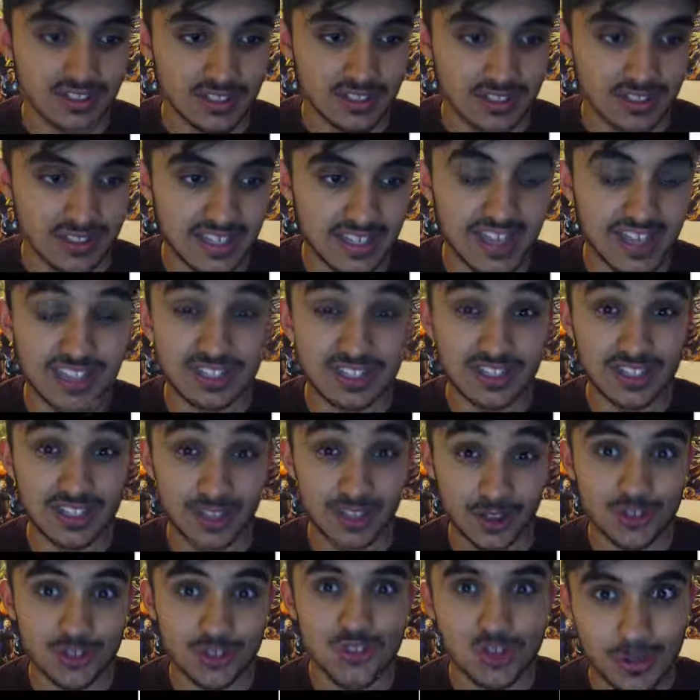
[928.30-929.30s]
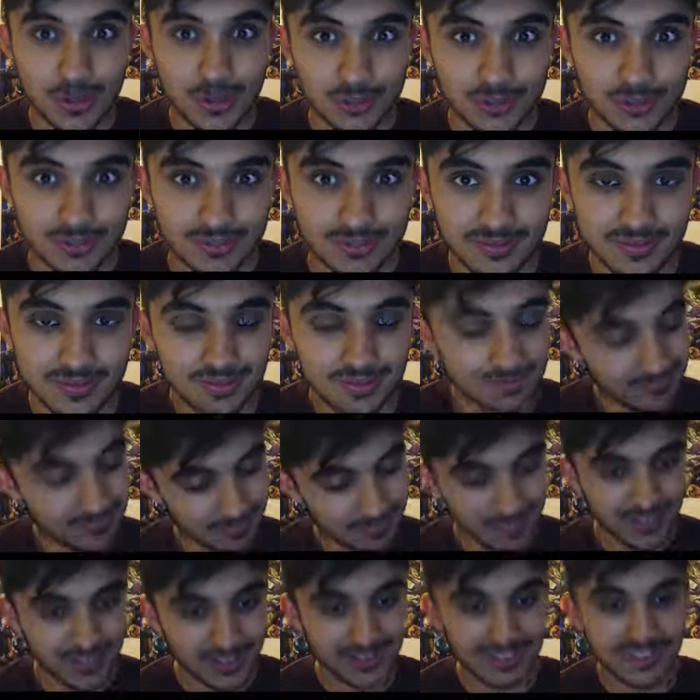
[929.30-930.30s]
get in a lot of trouble.
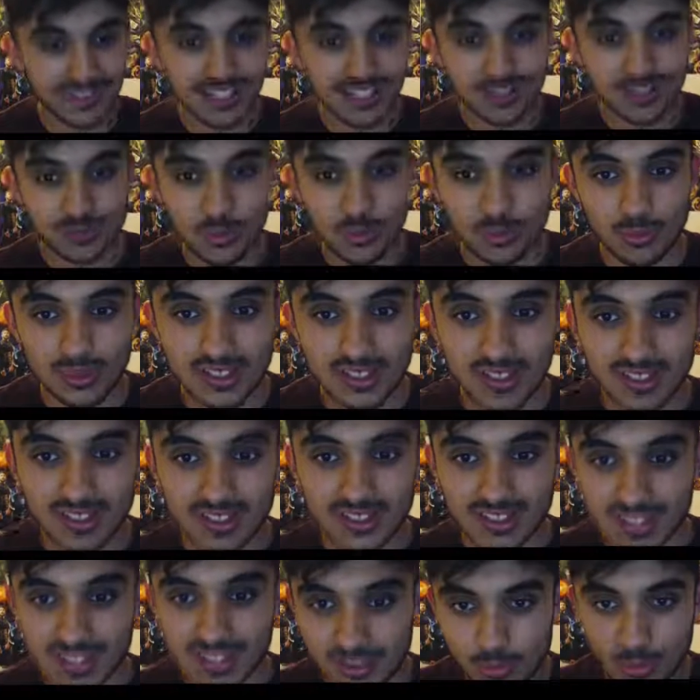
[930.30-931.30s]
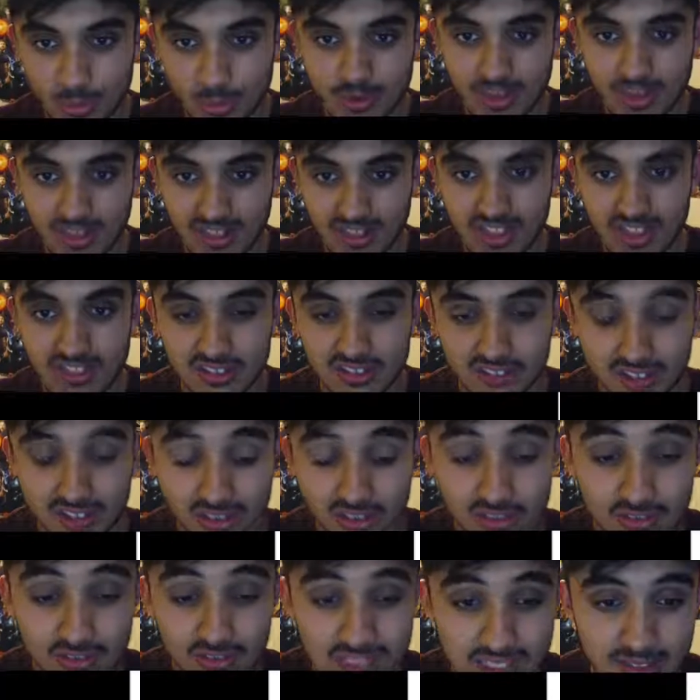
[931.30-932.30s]
But that's what we like. That's what Gal
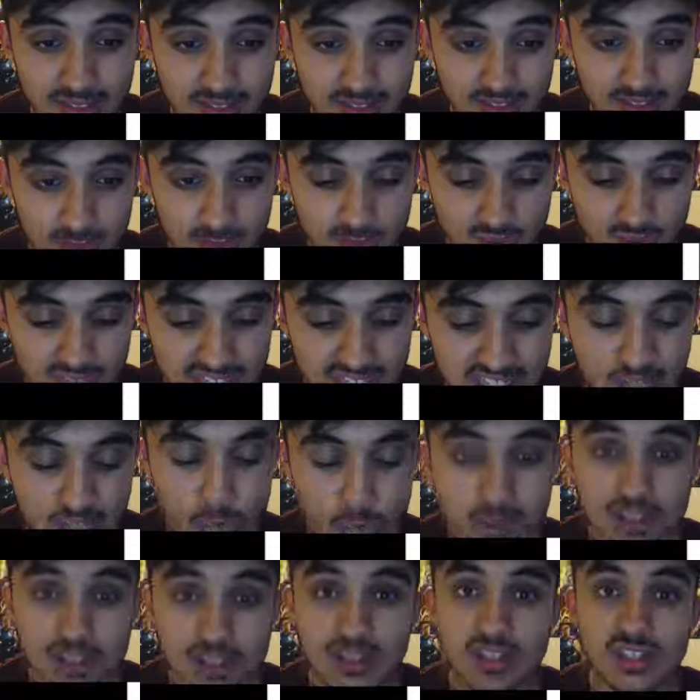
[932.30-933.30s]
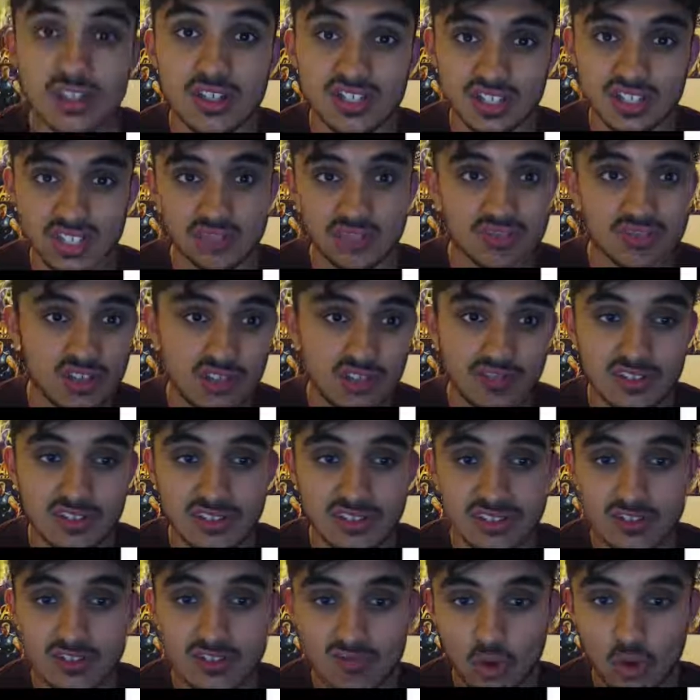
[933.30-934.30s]
Gadot really portrays that well. Steve
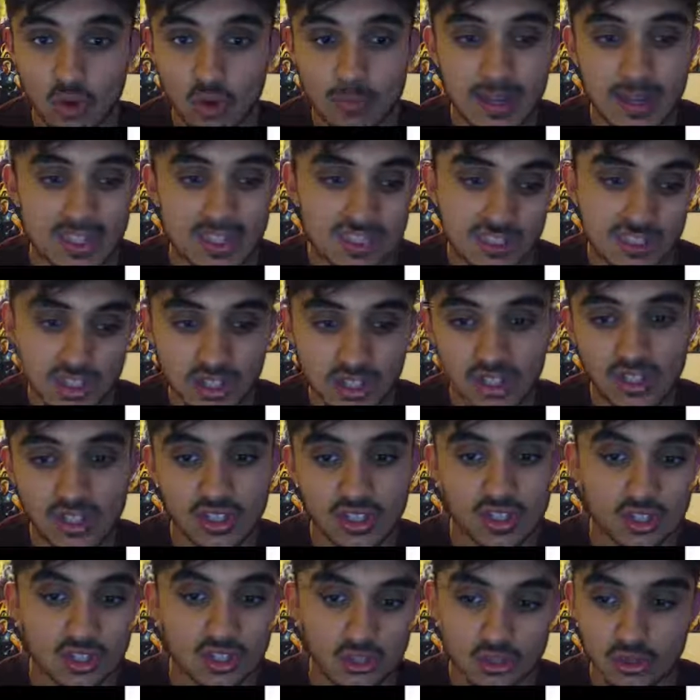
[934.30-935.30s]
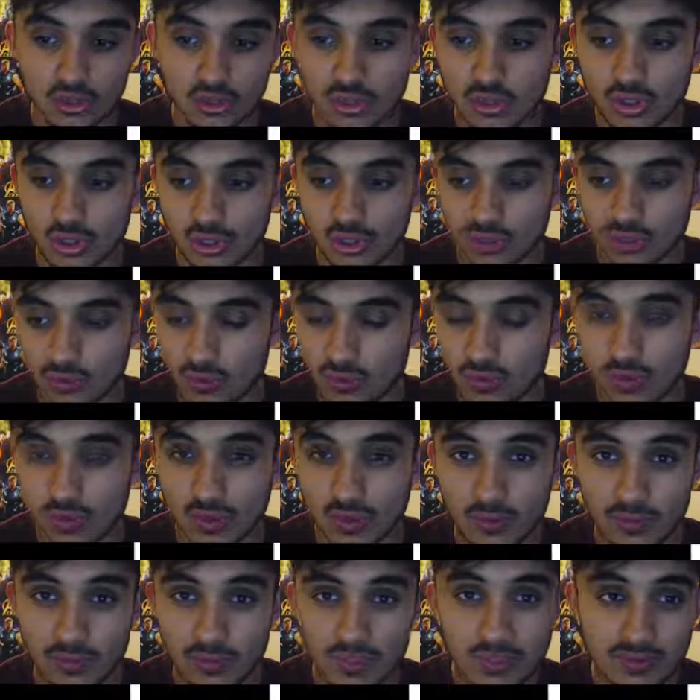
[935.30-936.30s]
Trevor's romance, you
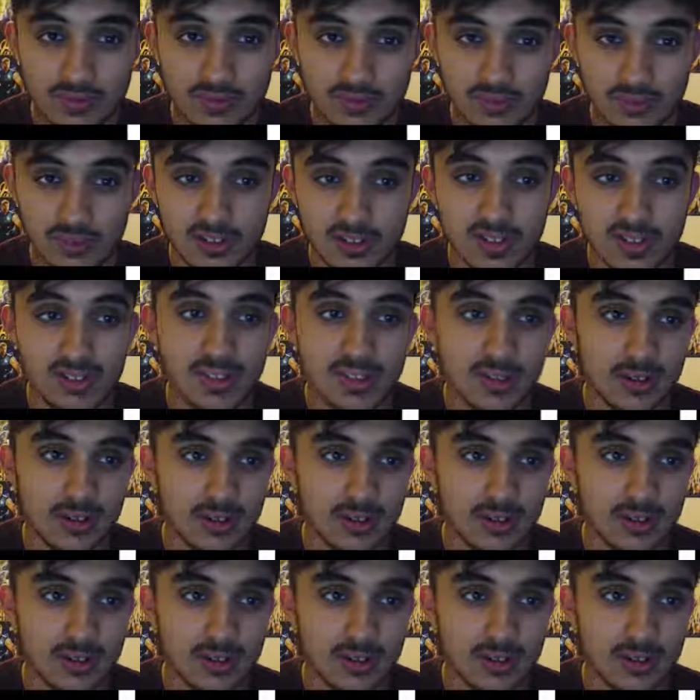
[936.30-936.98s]
feel for it.